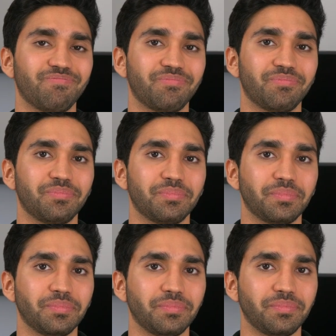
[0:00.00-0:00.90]

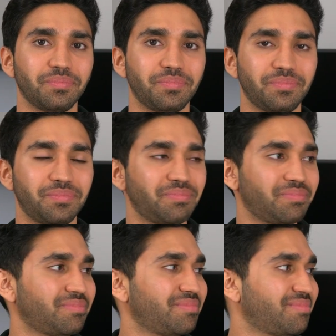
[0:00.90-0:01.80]

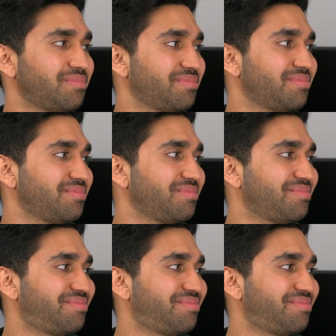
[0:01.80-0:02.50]
[no speech]